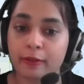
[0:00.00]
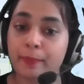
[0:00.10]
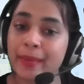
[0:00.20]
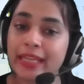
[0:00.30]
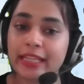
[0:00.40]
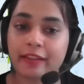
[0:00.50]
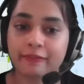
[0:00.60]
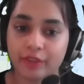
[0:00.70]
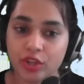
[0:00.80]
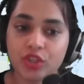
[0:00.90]
meat and
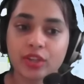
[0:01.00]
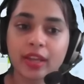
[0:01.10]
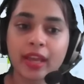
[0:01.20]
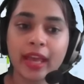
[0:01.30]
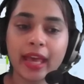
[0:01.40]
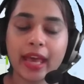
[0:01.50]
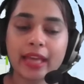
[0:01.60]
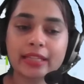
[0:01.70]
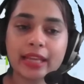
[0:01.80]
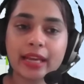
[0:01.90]
fish
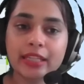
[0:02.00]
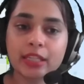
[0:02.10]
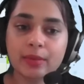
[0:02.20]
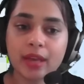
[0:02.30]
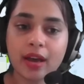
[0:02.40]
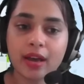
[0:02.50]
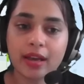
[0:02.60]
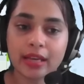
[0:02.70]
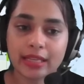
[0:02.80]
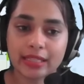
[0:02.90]
and anemia
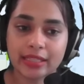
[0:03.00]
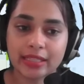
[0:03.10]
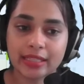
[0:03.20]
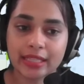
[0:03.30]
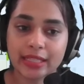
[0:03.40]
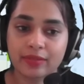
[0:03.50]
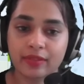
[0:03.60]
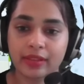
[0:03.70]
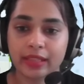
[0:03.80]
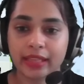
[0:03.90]
is a disease
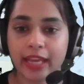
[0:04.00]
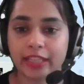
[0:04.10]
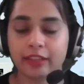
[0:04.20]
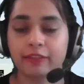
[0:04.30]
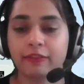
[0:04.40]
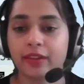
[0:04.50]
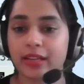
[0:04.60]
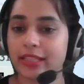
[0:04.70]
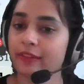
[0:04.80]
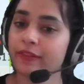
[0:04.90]
we will get if we are
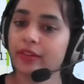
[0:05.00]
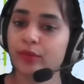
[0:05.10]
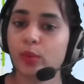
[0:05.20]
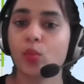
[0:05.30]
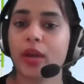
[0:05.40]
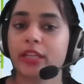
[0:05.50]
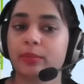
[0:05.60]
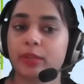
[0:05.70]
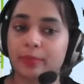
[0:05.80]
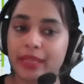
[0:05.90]
suffering from
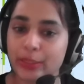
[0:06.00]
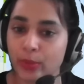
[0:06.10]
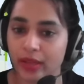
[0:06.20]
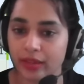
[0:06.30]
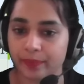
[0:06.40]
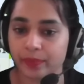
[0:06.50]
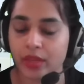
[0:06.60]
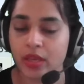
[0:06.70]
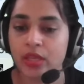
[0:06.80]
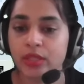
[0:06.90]
vitamin B12.
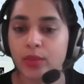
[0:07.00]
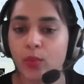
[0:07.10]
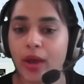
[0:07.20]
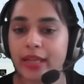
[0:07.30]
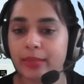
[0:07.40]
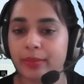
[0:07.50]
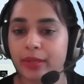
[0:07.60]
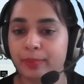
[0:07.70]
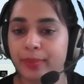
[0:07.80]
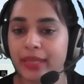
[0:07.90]
So
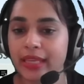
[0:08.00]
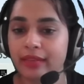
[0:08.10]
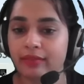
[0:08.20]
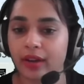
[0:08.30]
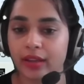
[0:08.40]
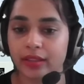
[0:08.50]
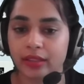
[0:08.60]
vitamin B1,